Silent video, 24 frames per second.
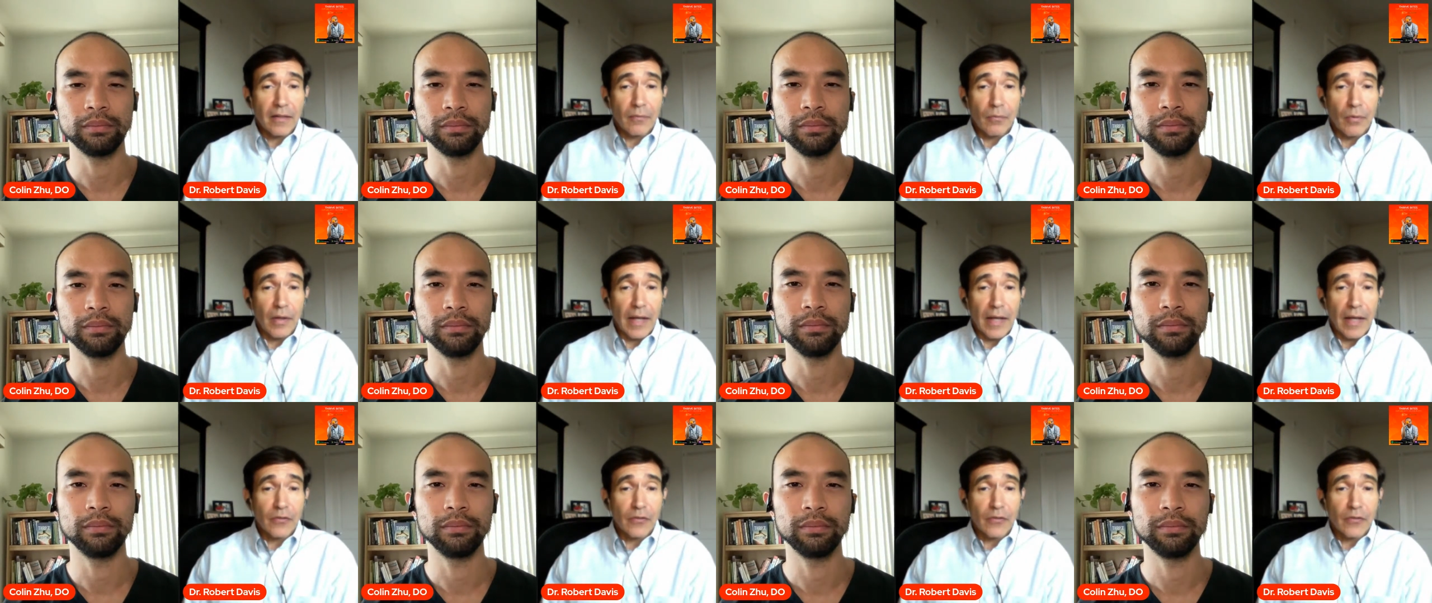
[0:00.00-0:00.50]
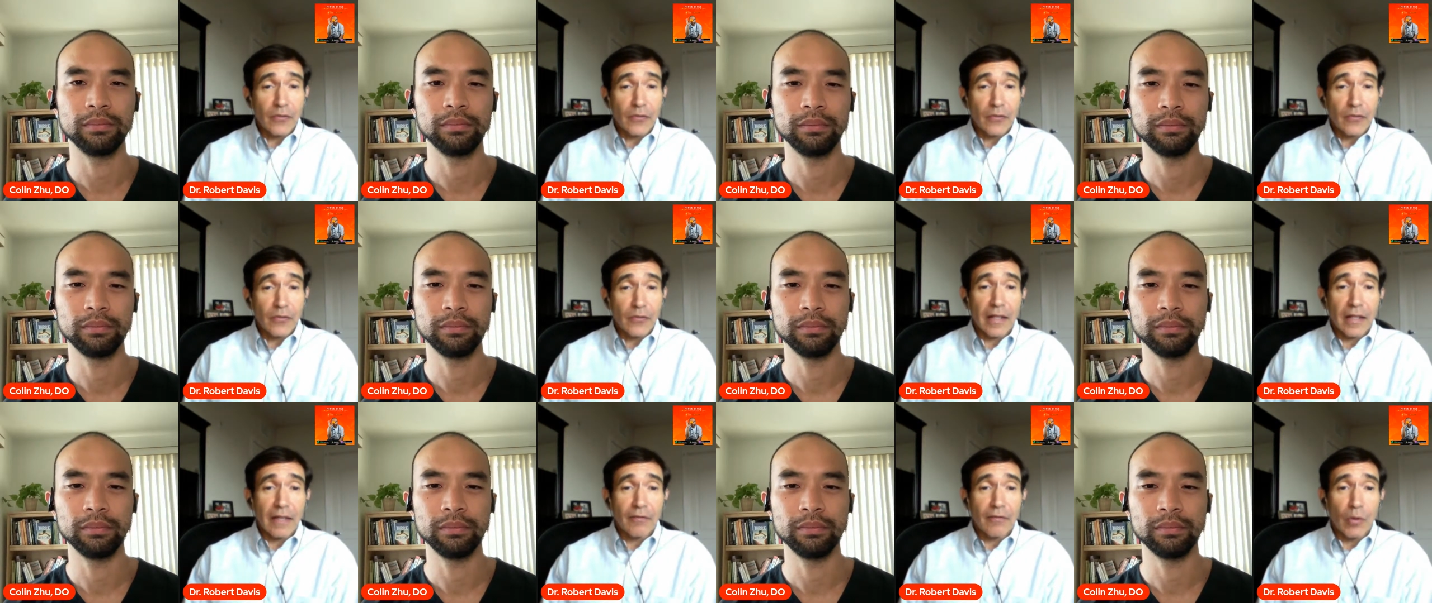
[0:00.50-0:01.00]
Speaker 1: as with
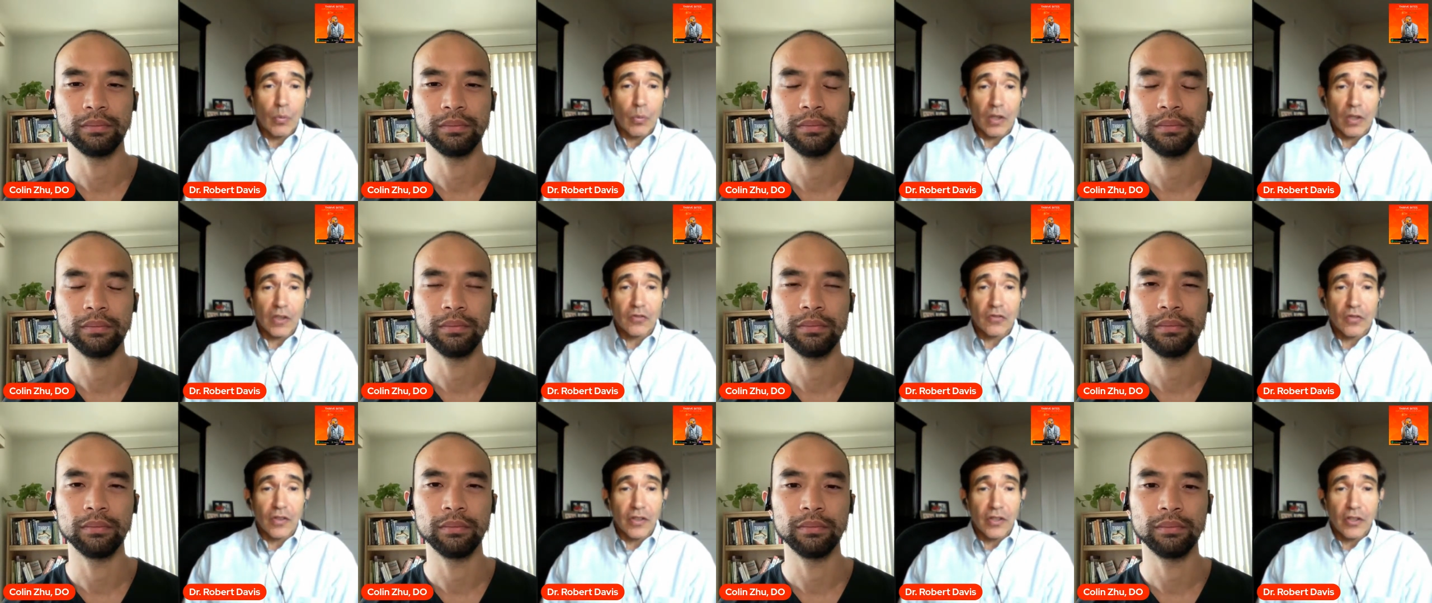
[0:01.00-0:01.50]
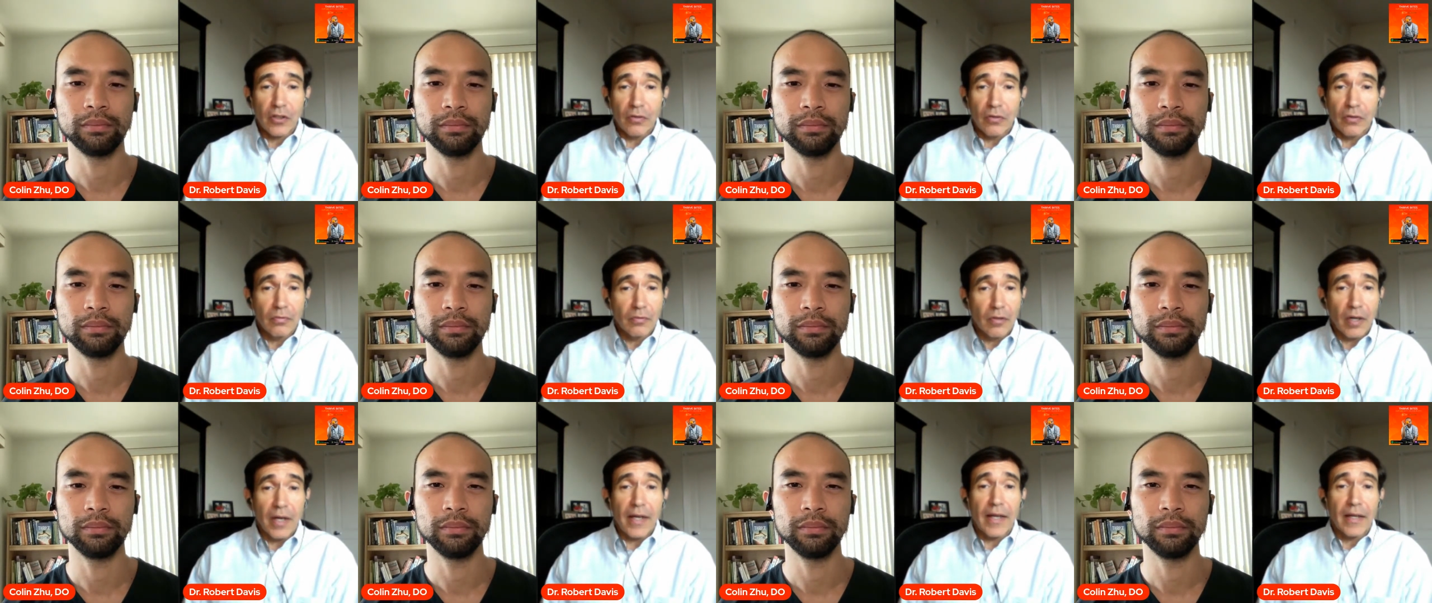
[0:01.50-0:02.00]
anything, if it works for you,
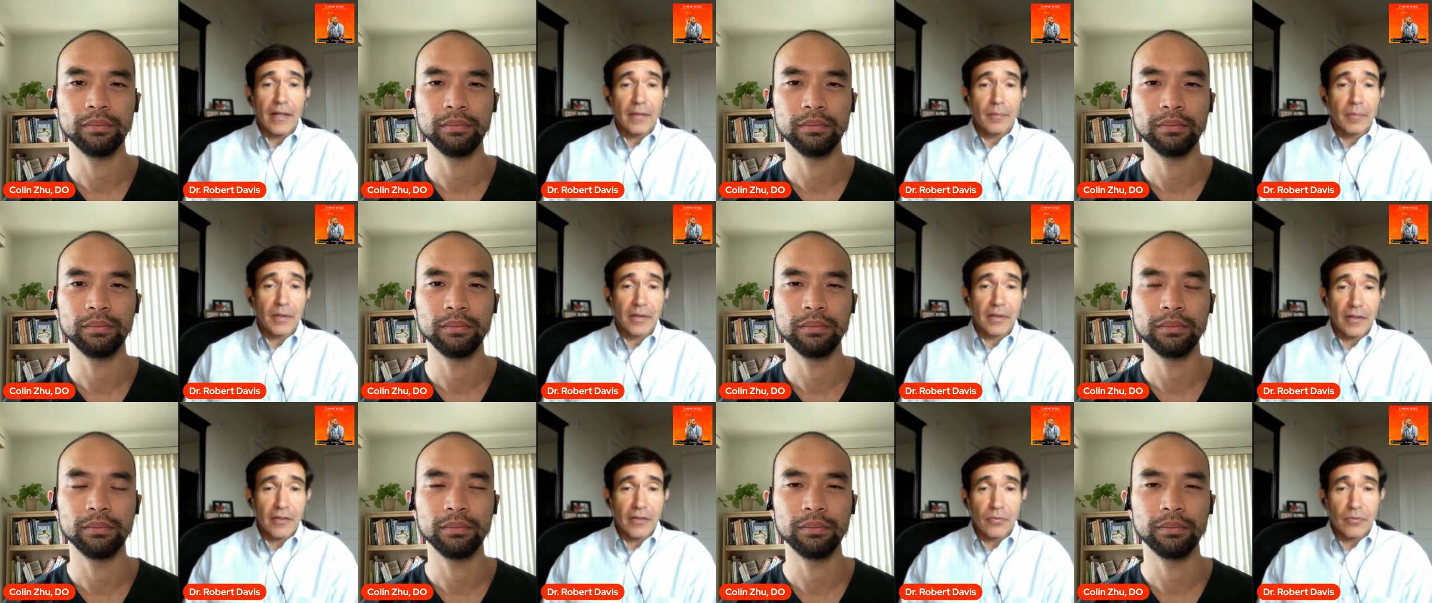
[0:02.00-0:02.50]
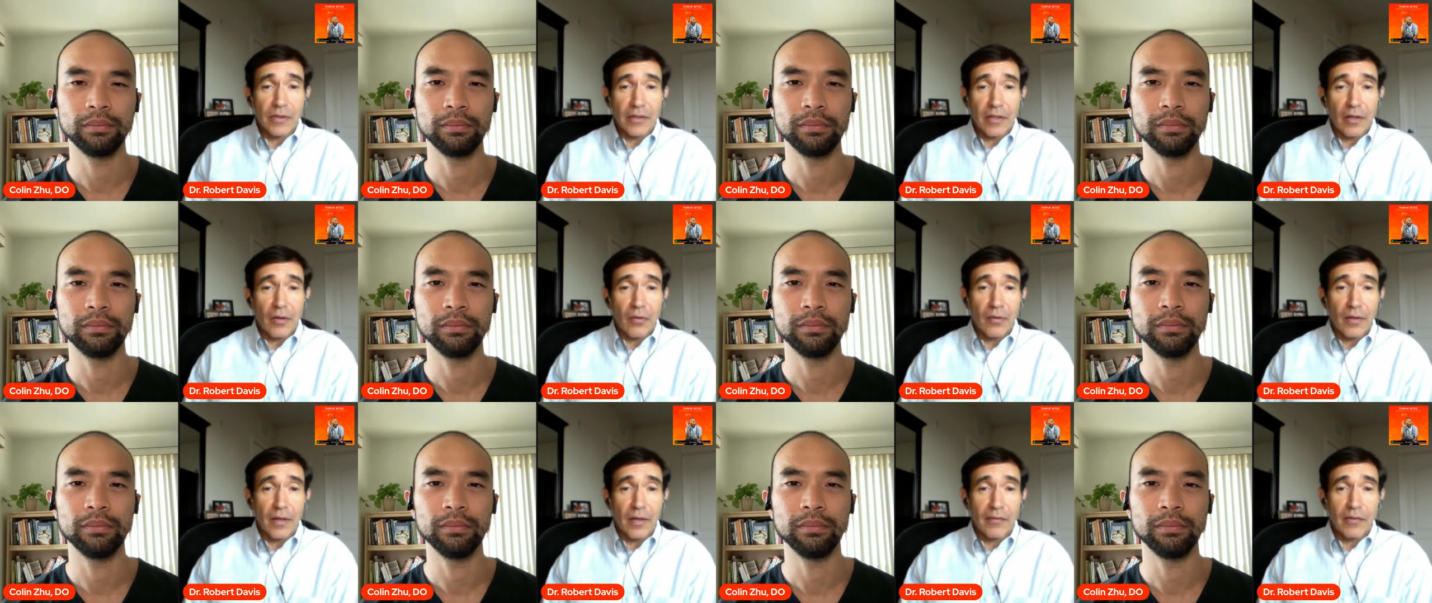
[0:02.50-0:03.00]
great, because we
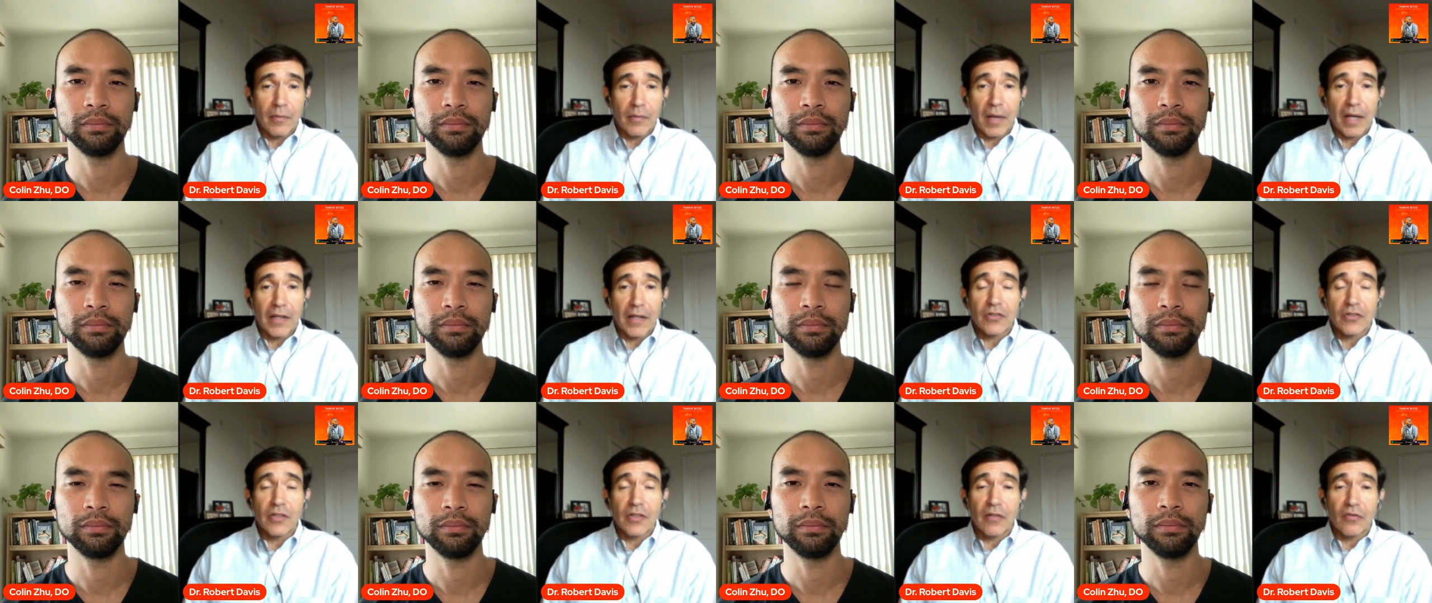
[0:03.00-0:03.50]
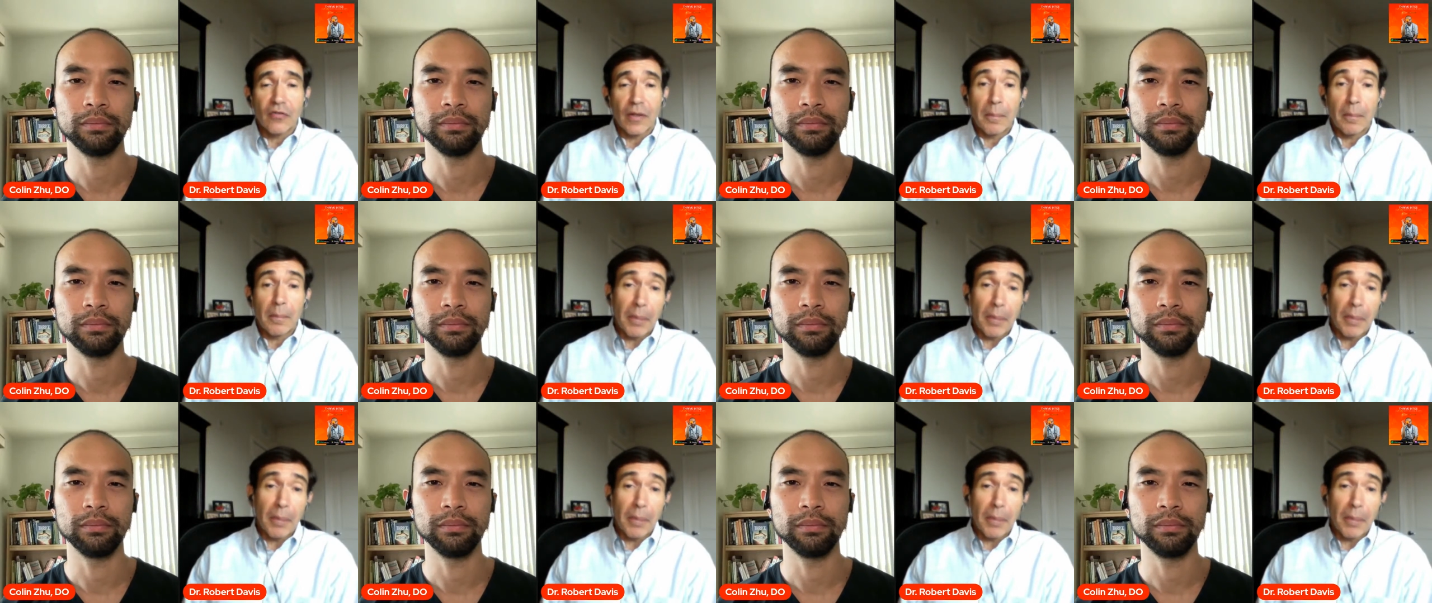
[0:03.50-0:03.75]
know that everybody's different.